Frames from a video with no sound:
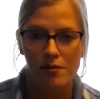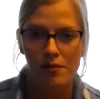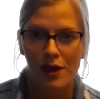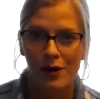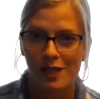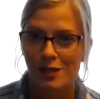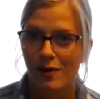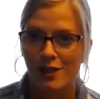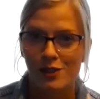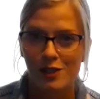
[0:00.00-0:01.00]
They don't
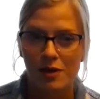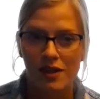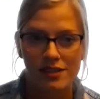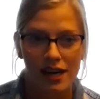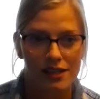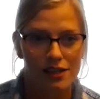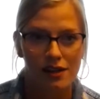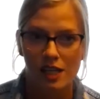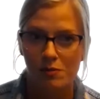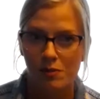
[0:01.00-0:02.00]
expect you to be the technical
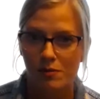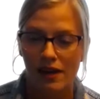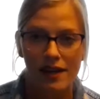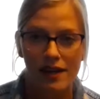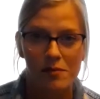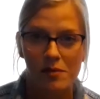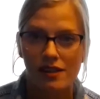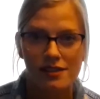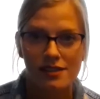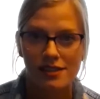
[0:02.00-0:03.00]
expert by any
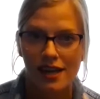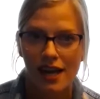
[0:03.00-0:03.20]
means,